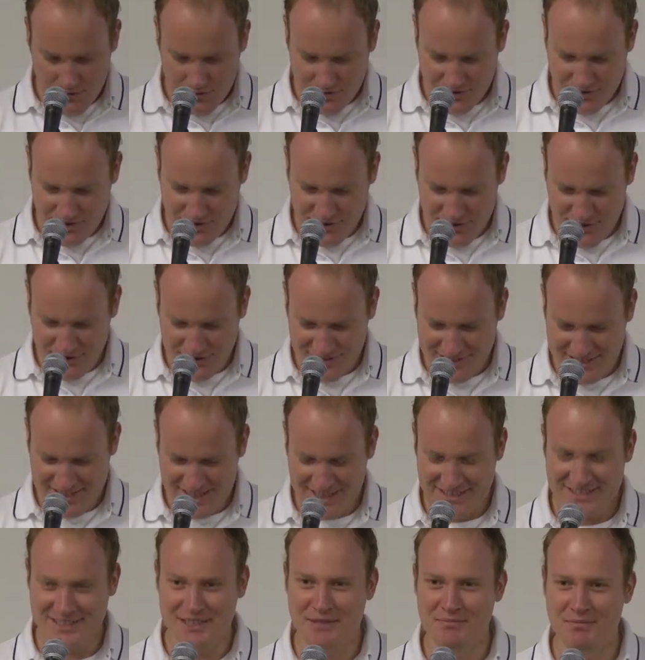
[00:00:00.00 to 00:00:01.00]
So you're going to
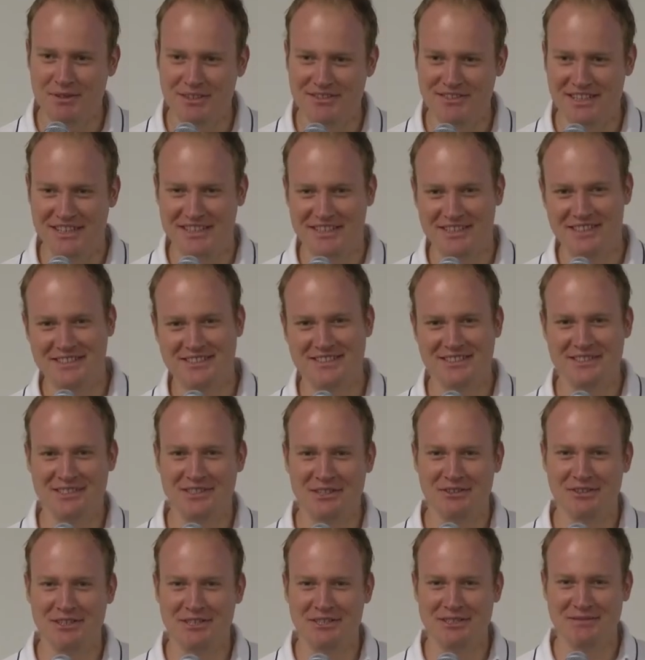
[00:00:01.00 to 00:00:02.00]
get something like this. It's
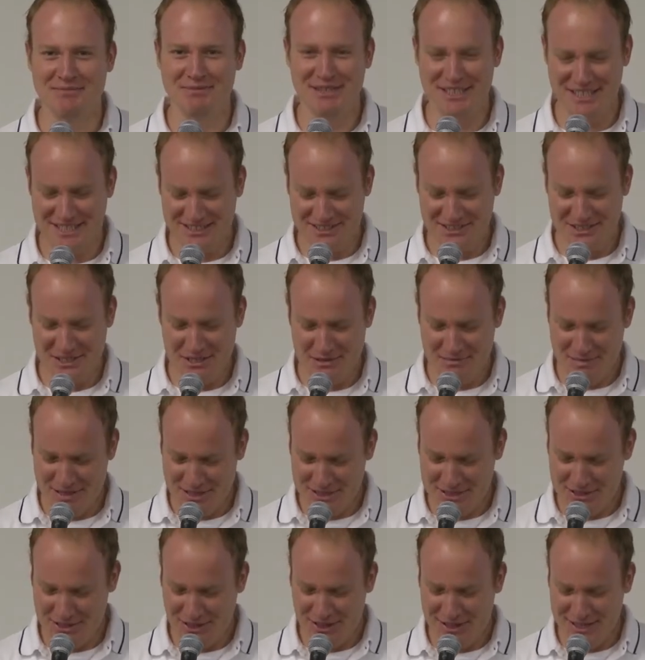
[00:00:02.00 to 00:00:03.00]
going to be a little
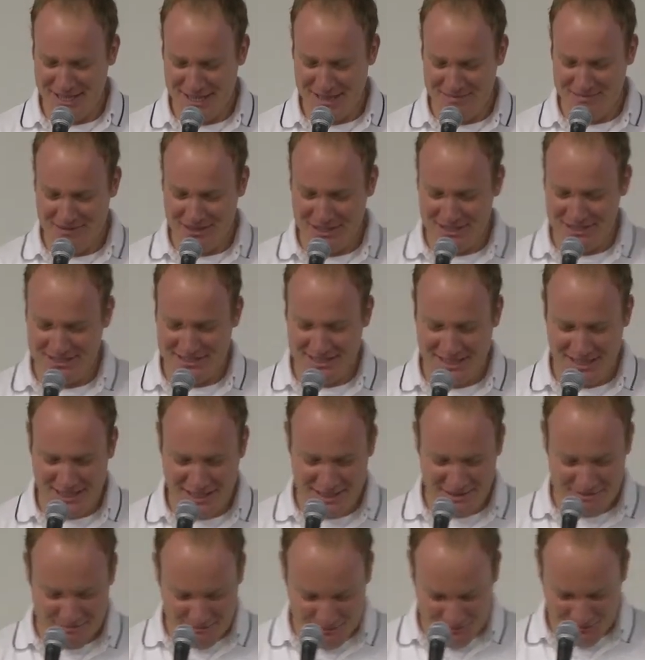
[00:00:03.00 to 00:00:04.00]
bit gaudy because
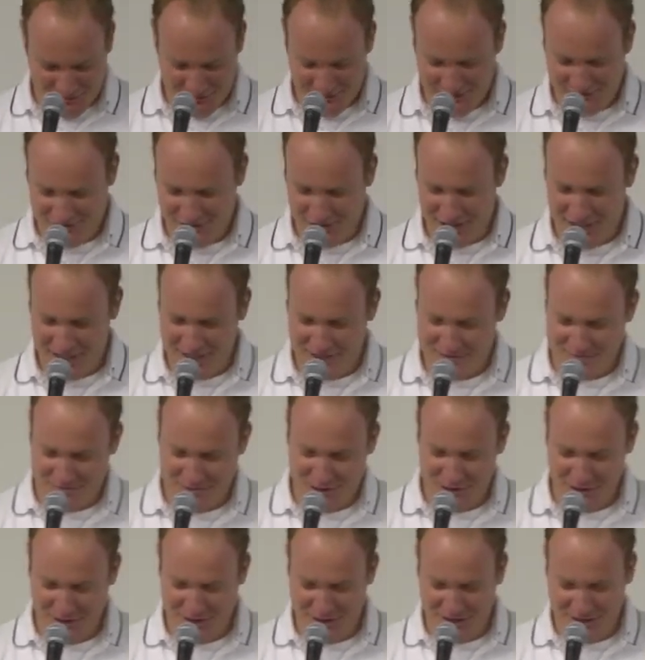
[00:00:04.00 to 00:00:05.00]
I like
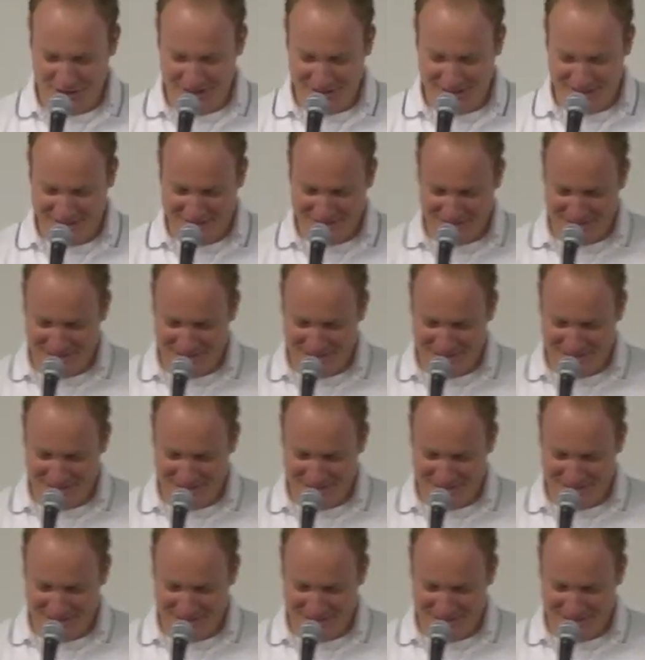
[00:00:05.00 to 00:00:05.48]
gaudy things